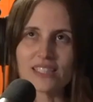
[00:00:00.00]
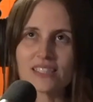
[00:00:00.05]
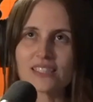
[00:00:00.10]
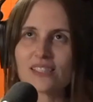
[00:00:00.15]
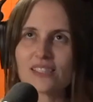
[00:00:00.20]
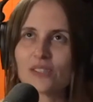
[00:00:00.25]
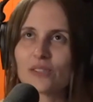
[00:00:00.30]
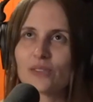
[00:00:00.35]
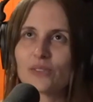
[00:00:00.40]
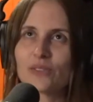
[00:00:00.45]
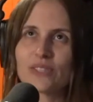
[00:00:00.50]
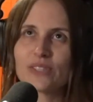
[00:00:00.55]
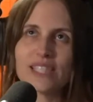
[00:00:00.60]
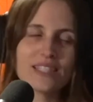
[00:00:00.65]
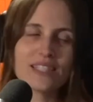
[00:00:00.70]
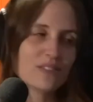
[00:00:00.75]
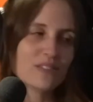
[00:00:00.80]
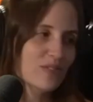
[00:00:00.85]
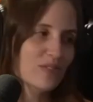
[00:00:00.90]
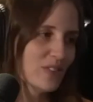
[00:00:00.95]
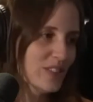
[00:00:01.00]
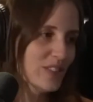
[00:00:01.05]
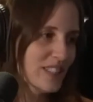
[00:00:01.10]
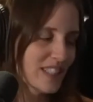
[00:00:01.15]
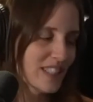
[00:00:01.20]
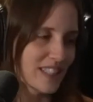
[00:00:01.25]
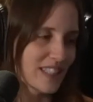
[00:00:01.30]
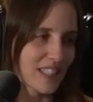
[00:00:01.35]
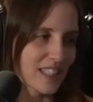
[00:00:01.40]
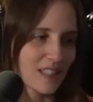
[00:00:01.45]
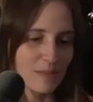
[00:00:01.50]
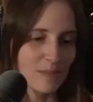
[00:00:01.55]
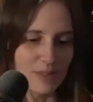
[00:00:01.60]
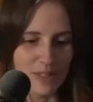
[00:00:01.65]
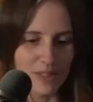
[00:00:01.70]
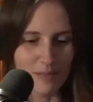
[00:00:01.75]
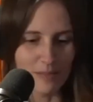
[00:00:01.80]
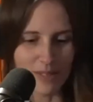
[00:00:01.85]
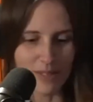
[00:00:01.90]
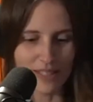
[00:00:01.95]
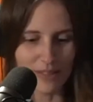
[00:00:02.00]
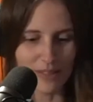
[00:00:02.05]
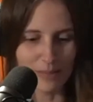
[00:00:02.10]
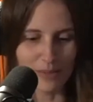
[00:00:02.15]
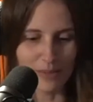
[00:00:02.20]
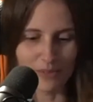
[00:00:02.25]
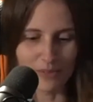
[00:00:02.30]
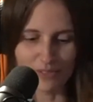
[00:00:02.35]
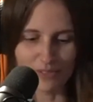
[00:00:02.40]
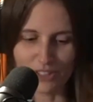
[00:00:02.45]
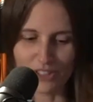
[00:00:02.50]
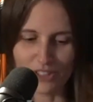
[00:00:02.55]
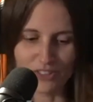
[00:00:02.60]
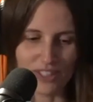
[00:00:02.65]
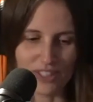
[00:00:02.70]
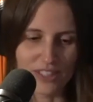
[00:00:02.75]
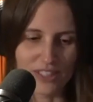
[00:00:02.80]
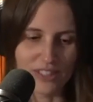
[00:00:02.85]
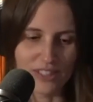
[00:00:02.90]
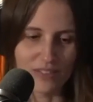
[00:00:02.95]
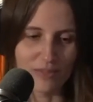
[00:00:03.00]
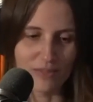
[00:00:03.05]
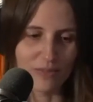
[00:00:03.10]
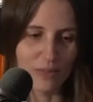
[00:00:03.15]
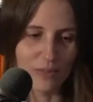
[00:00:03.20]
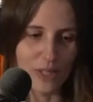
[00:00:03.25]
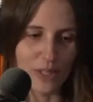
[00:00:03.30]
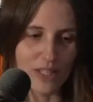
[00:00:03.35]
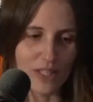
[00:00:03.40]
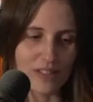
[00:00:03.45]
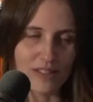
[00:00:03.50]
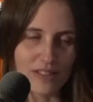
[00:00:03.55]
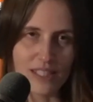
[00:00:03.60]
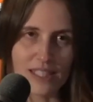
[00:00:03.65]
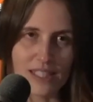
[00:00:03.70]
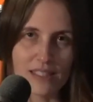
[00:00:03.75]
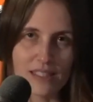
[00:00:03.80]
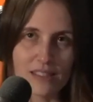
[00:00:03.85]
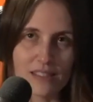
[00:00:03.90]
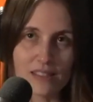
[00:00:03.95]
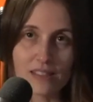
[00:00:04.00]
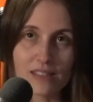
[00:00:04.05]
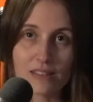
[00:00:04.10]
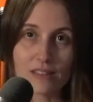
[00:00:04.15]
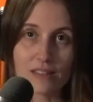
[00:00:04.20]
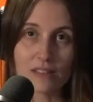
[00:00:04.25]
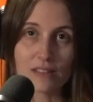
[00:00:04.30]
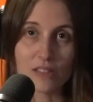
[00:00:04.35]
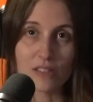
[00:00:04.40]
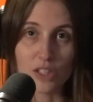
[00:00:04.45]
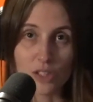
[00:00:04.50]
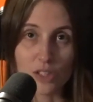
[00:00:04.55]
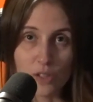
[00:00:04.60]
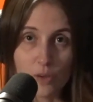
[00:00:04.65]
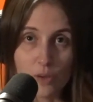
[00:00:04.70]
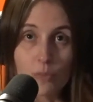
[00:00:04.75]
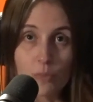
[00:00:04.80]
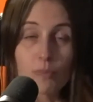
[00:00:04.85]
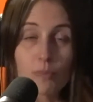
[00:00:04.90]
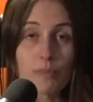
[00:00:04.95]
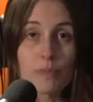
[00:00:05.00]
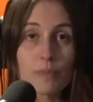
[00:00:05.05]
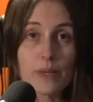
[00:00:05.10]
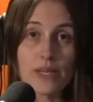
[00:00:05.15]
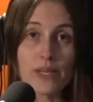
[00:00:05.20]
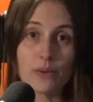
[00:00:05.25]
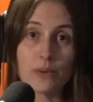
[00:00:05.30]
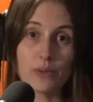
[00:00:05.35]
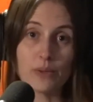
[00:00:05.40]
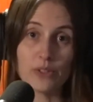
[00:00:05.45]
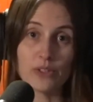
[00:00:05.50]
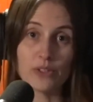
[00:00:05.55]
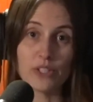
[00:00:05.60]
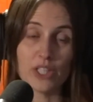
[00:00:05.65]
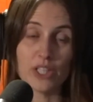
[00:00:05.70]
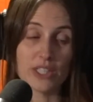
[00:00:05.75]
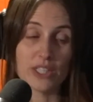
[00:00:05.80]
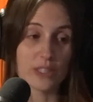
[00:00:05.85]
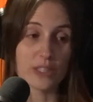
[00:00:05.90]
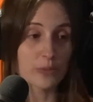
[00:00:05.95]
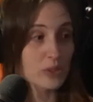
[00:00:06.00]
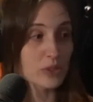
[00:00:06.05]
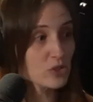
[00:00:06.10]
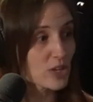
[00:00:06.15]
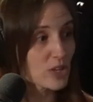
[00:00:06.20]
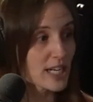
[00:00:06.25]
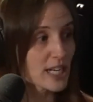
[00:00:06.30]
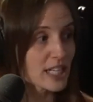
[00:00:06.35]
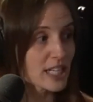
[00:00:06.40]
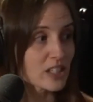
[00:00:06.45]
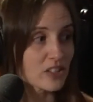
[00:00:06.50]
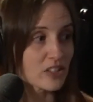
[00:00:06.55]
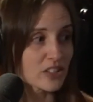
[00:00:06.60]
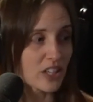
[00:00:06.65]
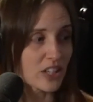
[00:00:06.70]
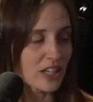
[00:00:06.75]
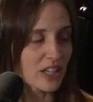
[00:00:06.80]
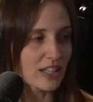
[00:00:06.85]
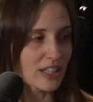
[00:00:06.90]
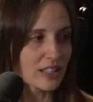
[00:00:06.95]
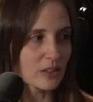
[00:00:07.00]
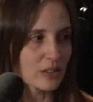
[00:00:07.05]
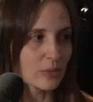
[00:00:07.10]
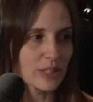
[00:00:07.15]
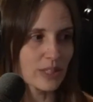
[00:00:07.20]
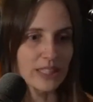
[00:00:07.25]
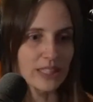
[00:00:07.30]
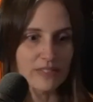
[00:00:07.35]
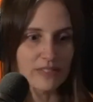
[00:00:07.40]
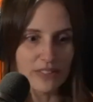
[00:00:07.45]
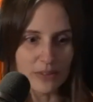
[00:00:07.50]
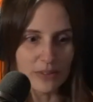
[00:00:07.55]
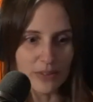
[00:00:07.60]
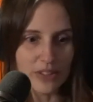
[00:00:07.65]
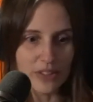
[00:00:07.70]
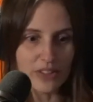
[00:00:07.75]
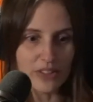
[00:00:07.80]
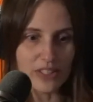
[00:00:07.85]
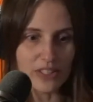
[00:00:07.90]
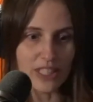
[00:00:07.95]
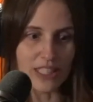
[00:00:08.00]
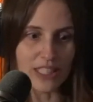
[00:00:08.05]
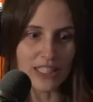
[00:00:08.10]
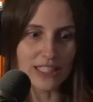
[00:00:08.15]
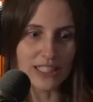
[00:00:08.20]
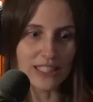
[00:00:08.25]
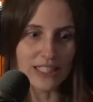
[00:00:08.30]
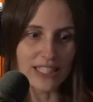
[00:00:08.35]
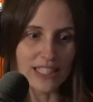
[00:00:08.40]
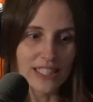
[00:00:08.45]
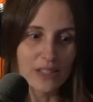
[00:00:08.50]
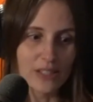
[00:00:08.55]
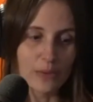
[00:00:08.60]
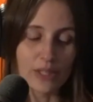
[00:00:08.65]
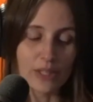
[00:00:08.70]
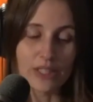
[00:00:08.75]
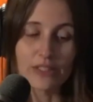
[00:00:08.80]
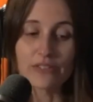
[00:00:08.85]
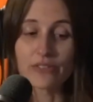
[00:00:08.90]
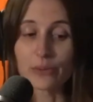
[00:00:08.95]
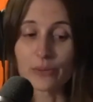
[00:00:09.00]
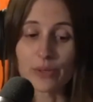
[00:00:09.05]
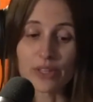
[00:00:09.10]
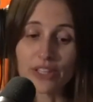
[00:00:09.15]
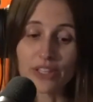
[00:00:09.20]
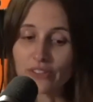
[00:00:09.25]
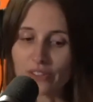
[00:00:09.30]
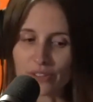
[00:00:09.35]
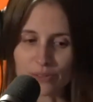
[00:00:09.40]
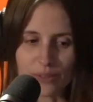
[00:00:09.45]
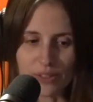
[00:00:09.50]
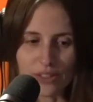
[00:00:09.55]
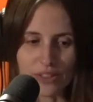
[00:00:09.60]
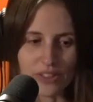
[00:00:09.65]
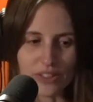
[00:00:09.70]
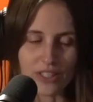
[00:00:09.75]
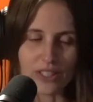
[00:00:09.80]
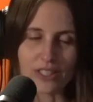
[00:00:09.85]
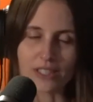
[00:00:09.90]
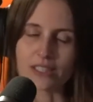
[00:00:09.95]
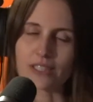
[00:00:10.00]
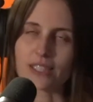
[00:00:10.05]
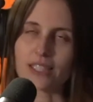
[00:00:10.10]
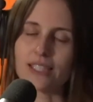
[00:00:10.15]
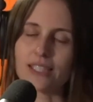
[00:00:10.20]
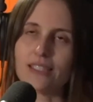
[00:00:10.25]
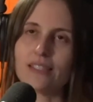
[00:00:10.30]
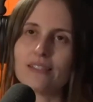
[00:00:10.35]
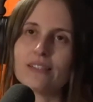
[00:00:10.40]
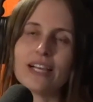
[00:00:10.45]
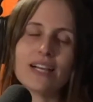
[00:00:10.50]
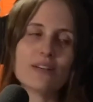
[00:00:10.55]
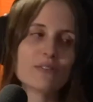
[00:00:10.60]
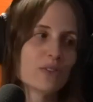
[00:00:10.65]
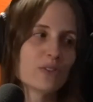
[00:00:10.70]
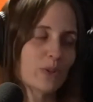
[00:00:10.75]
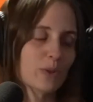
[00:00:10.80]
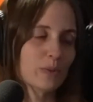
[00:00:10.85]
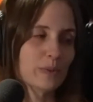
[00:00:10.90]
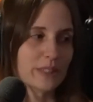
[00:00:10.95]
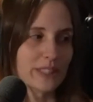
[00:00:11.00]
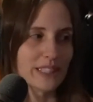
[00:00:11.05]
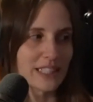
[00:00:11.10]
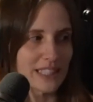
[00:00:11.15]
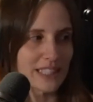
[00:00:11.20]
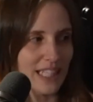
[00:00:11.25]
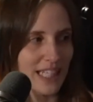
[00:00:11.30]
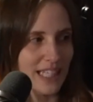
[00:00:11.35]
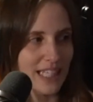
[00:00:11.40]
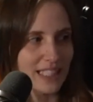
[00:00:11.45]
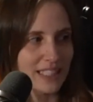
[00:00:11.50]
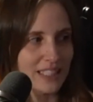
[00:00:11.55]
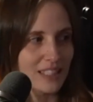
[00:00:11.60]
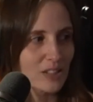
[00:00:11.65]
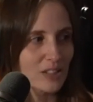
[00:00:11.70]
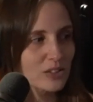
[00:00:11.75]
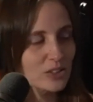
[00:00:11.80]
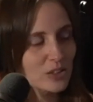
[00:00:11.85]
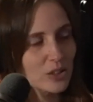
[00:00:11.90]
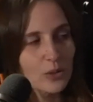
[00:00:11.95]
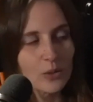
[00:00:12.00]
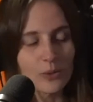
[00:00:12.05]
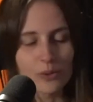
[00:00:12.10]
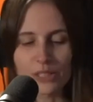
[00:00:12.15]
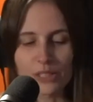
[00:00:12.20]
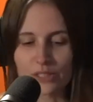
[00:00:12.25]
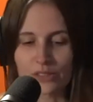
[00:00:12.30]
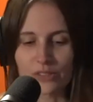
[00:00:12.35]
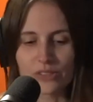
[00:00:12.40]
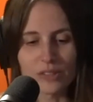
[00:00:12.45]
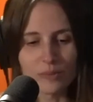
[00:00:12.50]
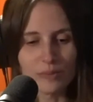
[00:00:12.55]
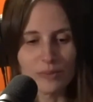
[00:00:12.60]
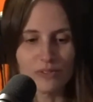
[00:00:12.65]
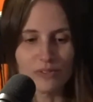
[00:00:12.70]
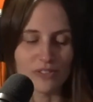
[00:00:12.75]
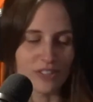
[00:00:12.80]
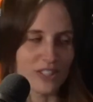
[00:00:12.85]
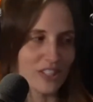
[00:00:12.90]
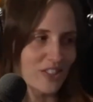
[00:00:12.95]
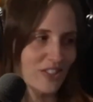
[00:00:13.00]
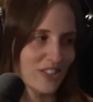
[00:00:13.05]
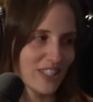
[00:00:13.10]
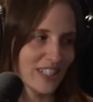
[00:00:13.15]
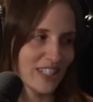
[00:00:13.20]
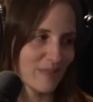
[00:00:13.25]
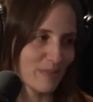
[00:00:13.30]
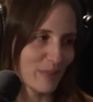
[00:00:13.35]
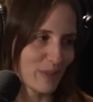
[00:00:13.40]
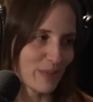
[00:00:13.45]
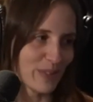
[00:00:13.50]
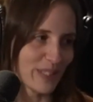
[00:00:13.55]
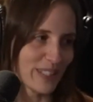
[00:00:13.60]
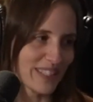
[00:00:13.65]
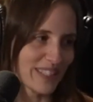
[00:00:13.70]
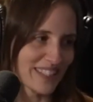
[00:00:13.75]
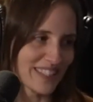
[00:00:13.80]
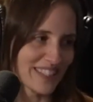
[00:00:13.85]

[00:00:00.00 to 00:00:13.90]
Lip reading: So like the first thing that comes to mind about frustration with like being with your dog, with training your dog, with living with your dog, with living with others with your dog is that, oh, how normal is that? There's always going to be frustrating moments.